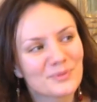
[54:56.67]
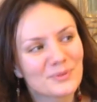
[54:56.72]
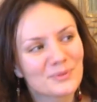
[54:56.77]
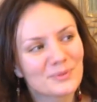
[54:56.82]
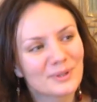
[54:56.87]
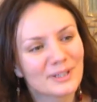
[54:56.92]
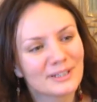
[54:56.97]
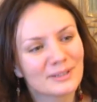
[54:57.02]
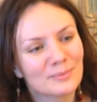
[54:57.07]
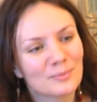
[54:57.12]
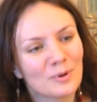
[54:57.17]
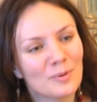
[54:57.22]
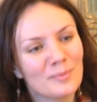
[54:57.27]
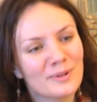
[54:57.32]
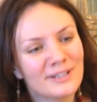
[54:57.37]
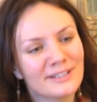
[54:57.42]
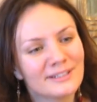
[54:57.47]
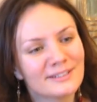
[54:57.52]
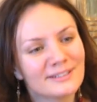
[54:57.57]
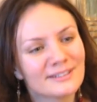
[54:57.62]
wait a
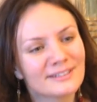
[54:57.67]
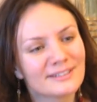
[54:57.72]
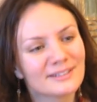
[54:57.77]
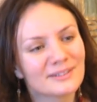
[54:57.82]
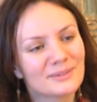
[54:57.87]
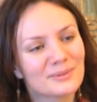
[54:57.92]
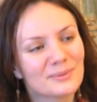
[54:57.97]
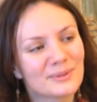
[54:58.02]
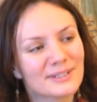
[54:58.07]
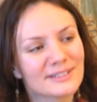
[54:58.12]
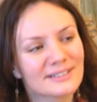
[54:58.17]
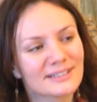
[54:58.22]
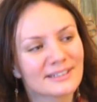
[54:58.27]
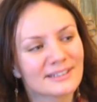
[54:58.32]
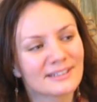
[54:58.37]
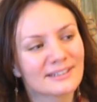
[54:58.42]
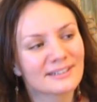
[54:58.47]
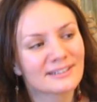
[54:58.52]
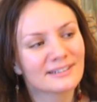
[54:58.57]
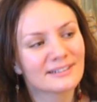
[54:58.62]
moment
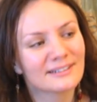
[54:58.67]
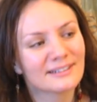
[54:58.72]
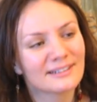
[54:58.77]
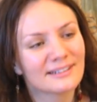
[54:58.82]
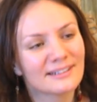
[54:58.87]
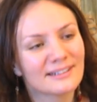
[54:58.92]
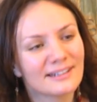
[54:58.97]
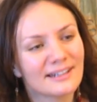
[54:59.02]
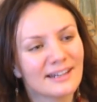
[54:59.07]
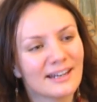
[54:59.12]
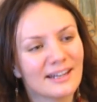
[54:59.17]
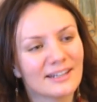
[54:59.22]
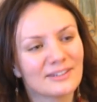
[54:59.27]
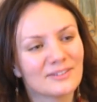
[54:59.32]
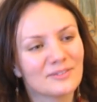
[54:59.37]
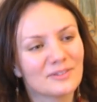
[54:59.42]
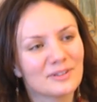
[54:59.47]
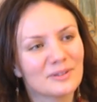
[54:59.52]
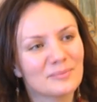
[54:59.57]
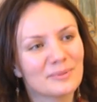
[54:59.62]
whether it
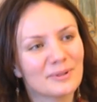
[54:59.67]
will be